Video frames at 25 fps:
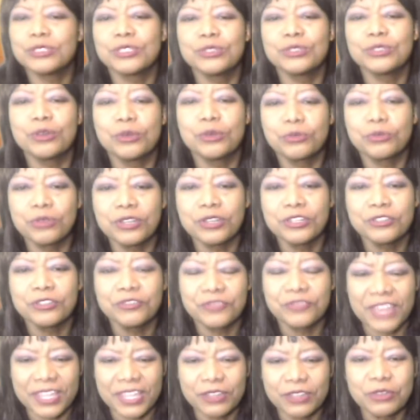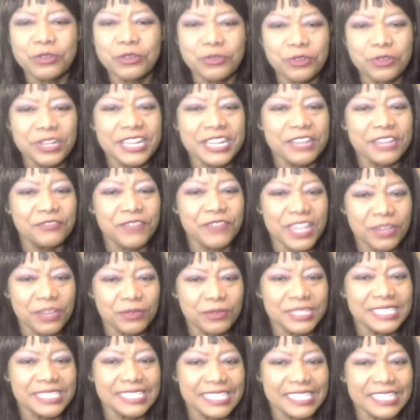
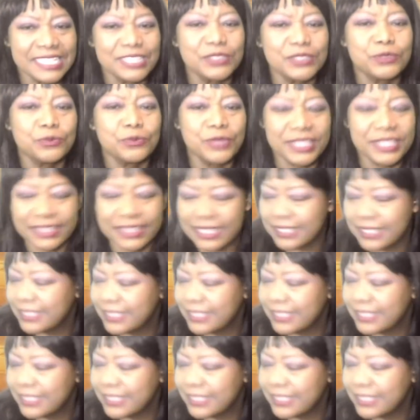coronavirus is with us.